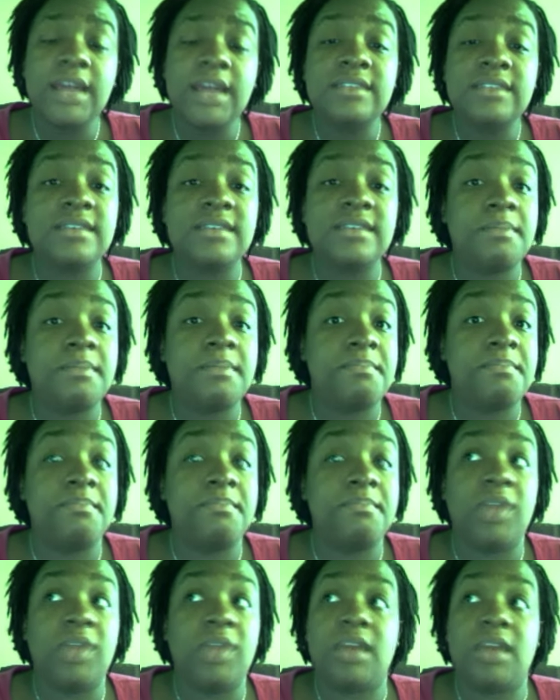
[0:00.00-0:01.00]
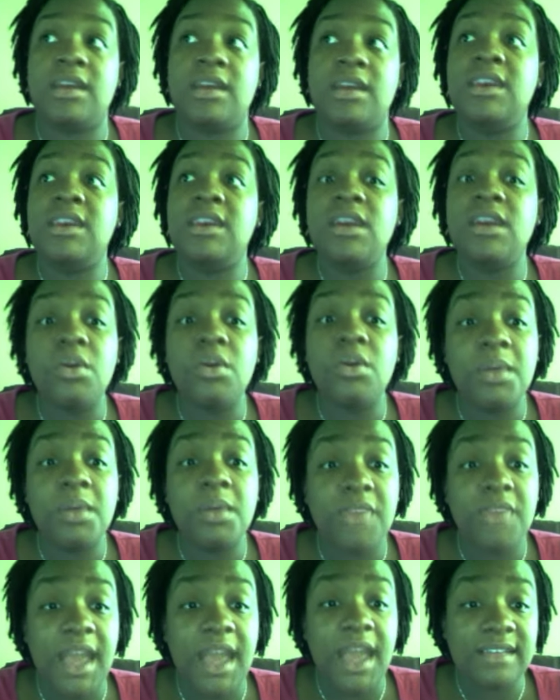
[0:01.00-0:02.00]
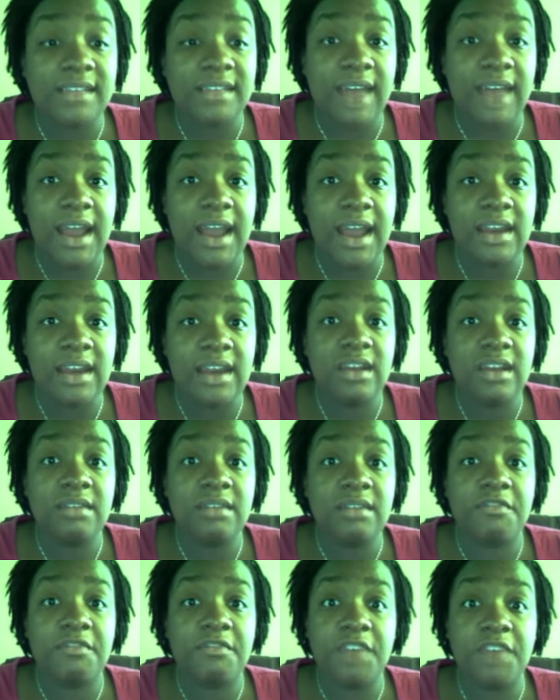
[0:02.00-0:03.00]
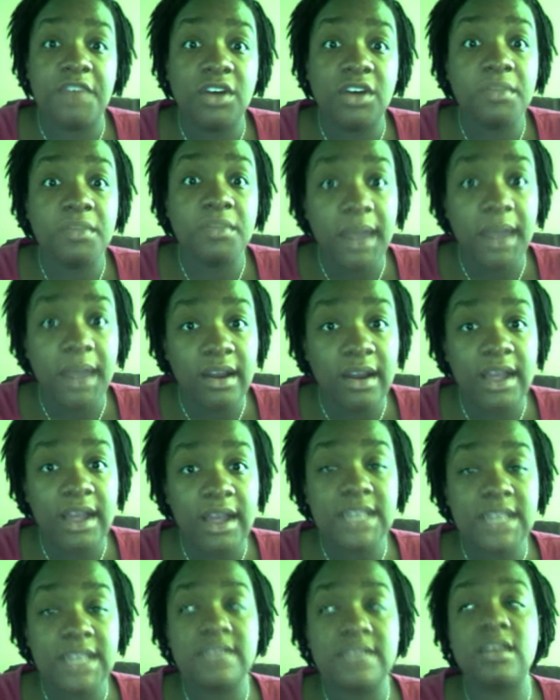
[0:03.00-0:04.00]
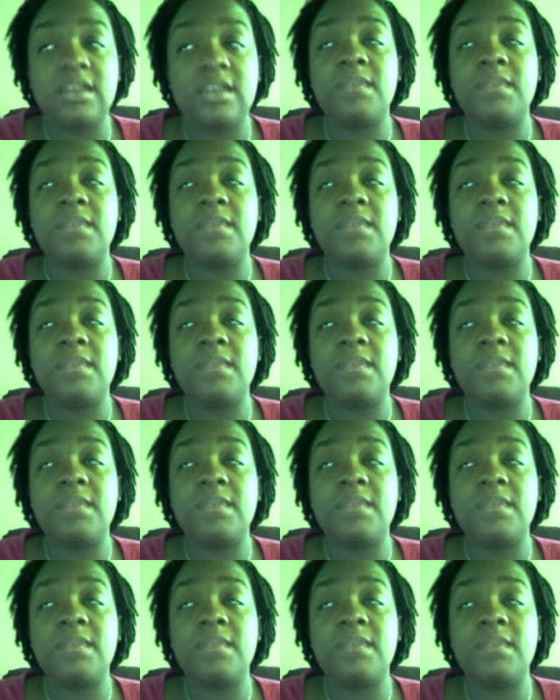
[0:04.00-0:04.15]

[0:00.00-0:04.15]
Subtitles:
to like deal with anxiety-filled parents, so the